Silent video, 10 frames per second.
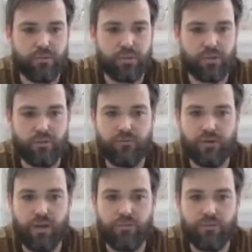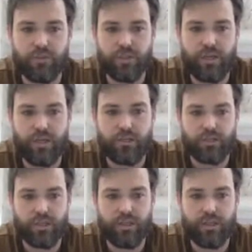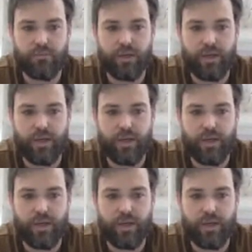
I'm starting to fall off the stage. It's taking my